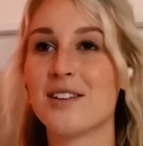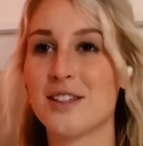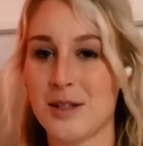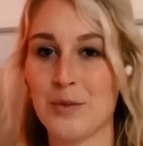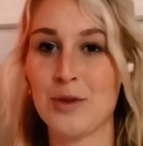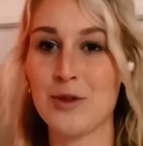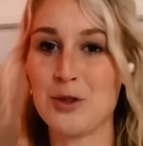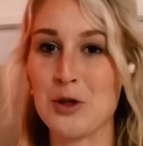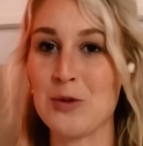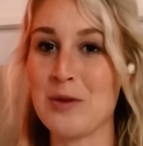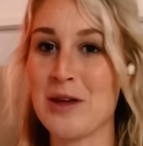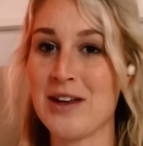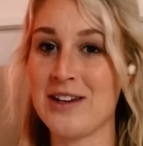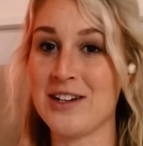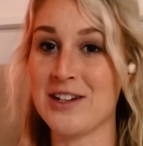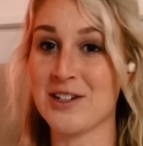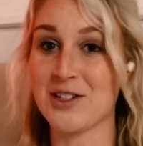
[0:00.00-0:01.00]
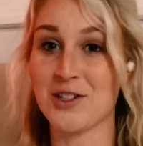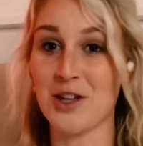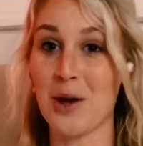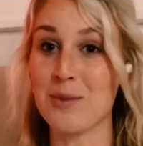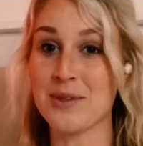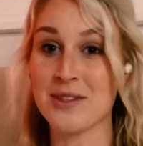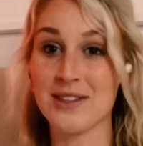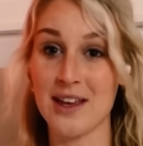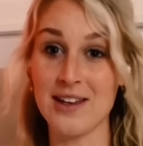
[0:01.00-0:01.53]
Someone told me I need to
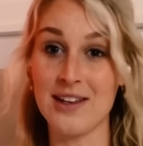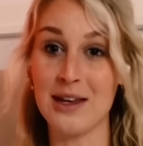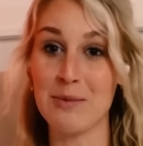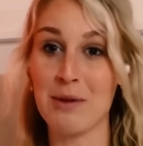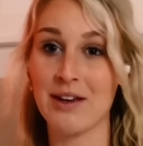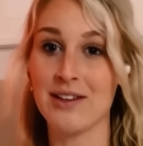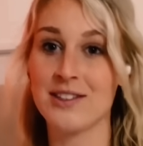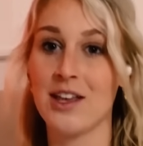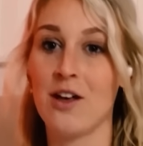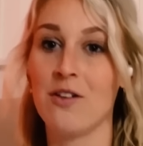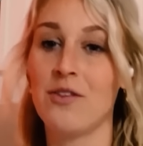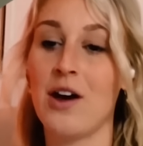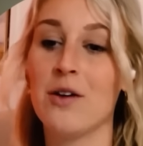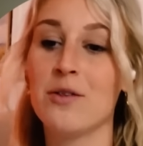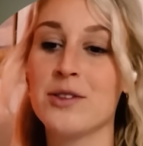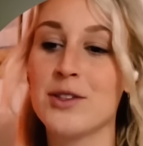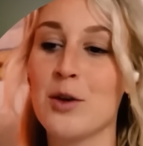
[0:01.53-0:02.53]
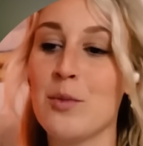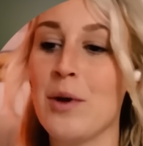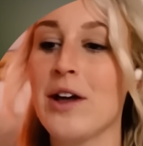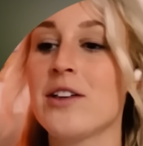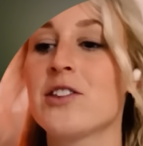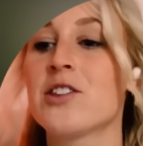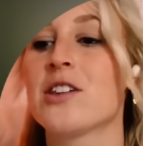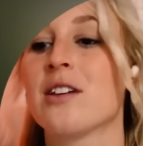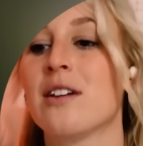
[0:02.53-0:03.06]
stop psyching myself out so
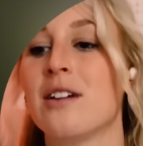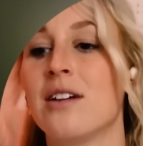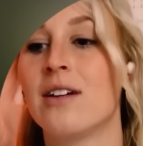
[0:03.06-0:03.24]
much.